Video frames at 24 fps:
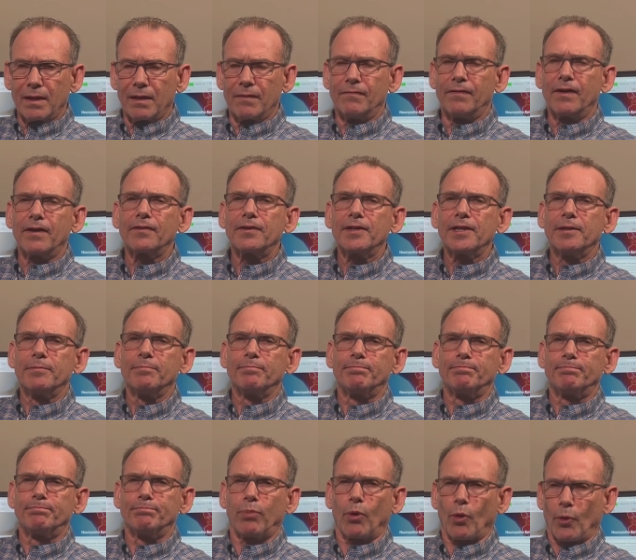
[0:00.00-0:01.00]
a very
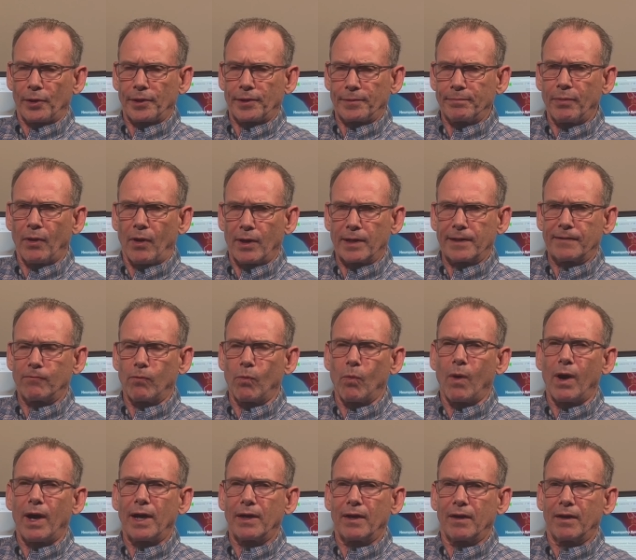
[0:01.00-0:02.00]
important part of
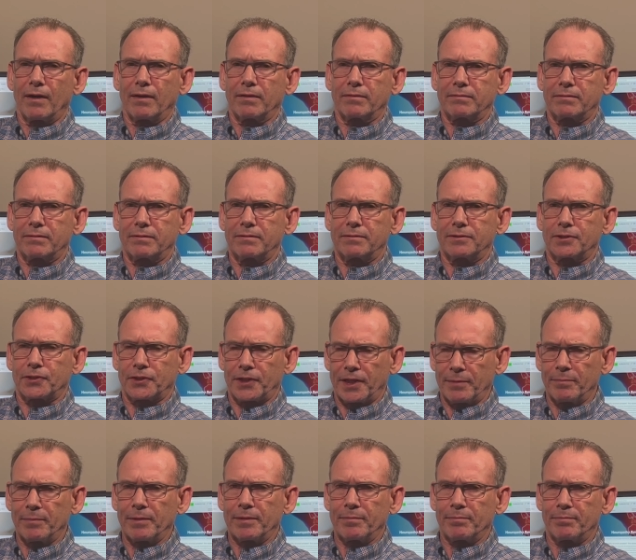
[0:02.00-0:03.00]
why our
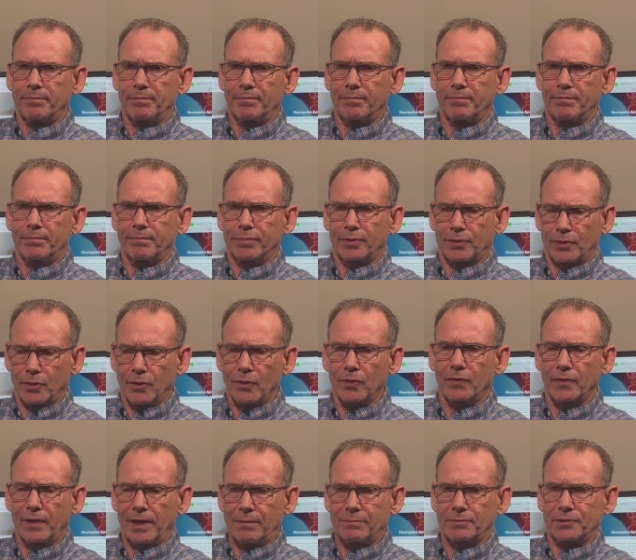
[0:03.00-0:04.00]
treatment
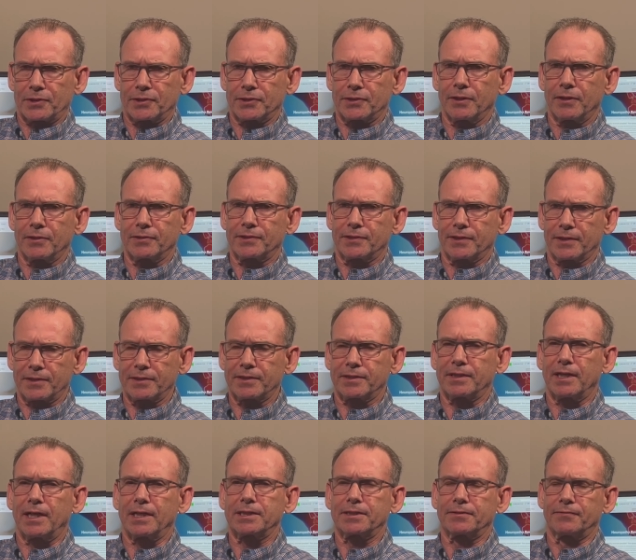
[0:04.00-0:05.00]
programs are so
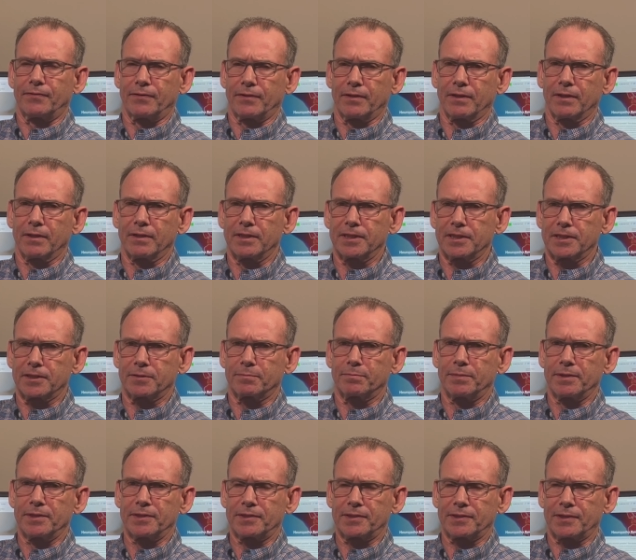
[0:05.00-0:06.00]
successful is
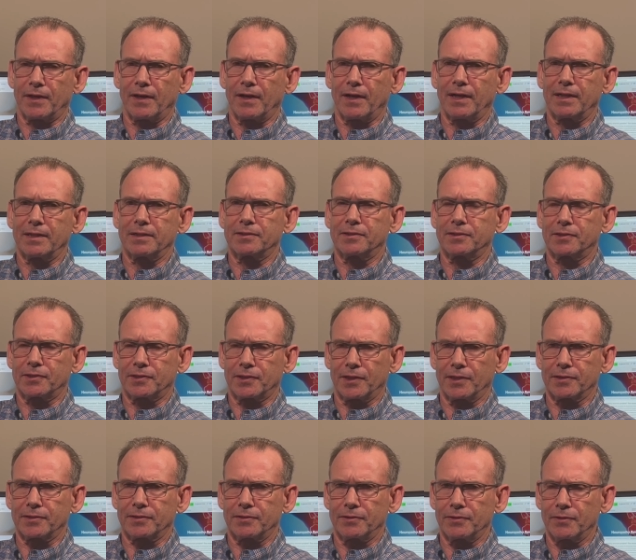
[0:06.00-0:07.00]
besides
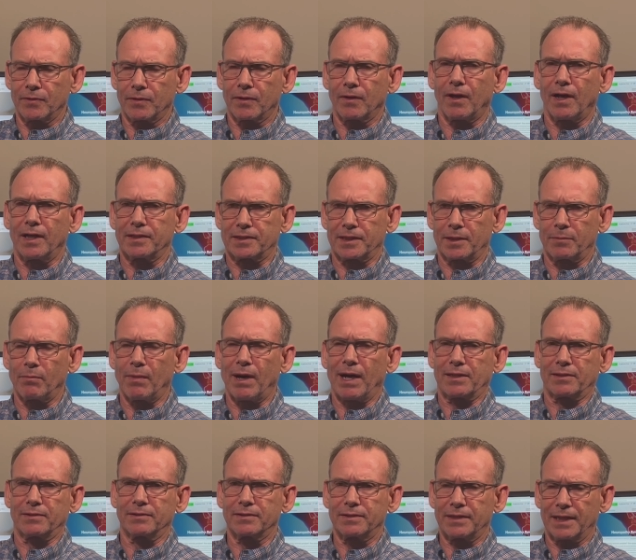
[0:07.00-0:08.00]
just utilizing
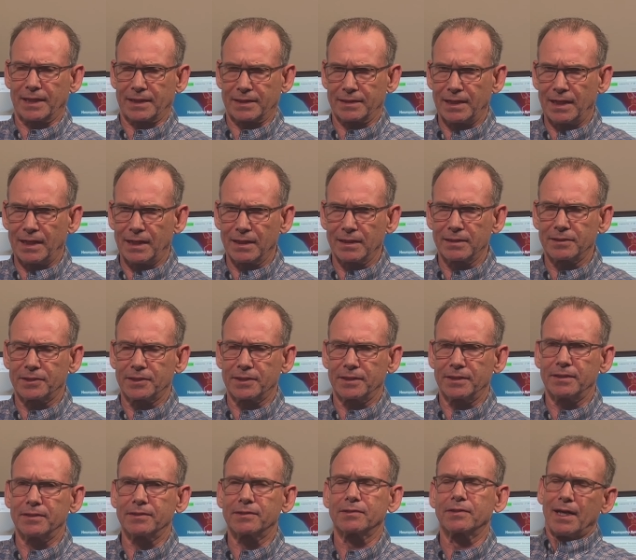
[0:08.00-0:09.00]
modern
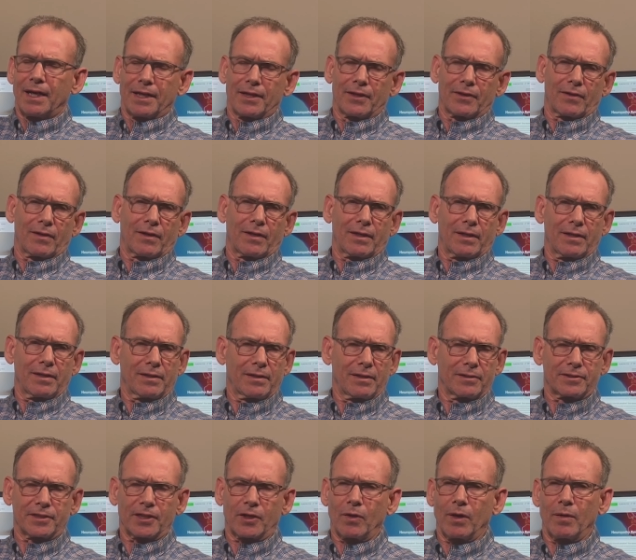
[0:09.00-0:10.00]
technologies and there are,
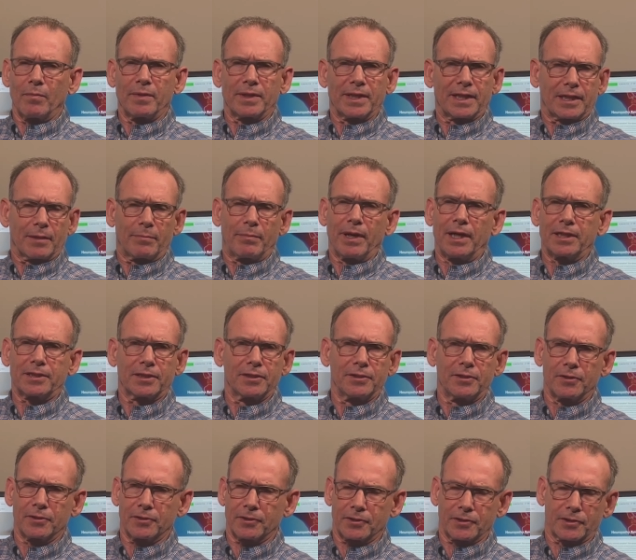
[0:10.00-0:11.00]
there's equipment that the patient
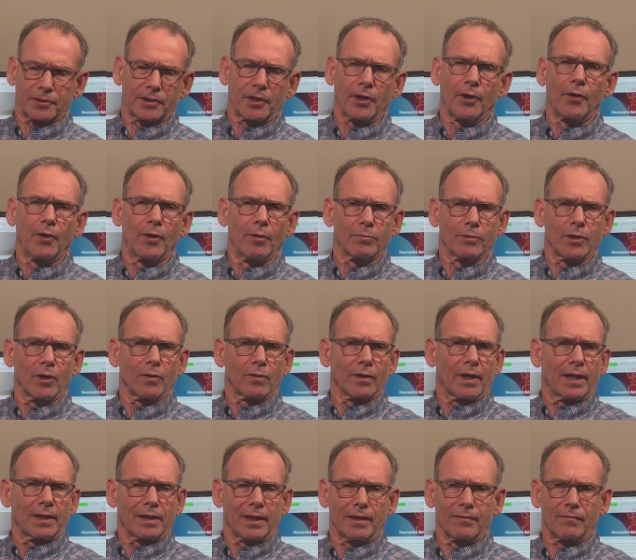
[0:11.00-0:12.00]
uses at home low
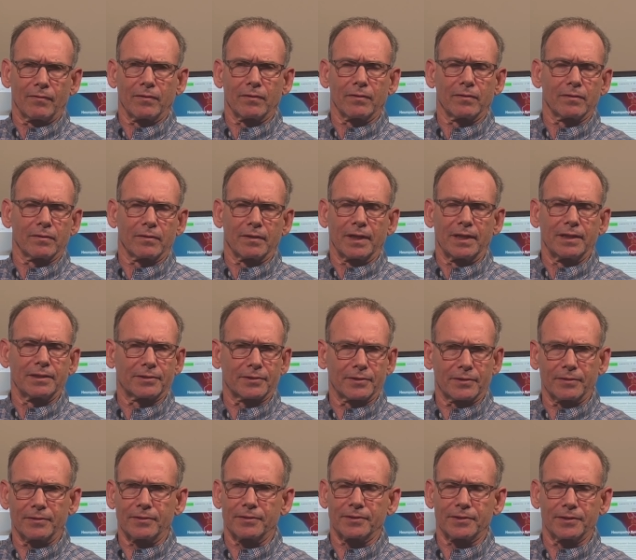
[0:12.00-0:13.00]
light level
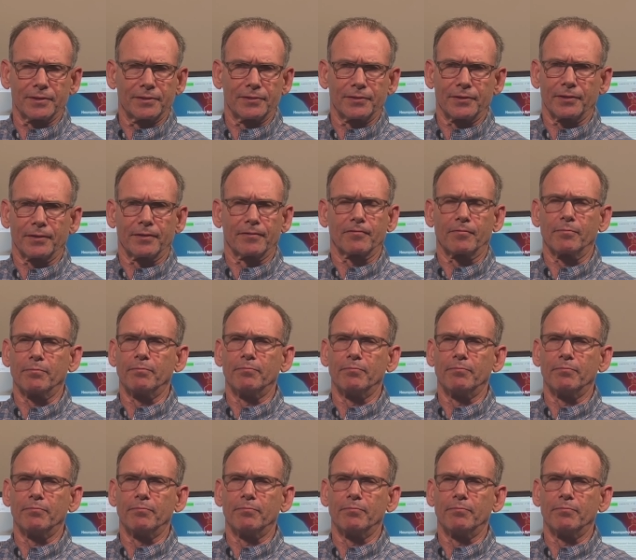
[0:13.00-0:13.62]
lasers and nerve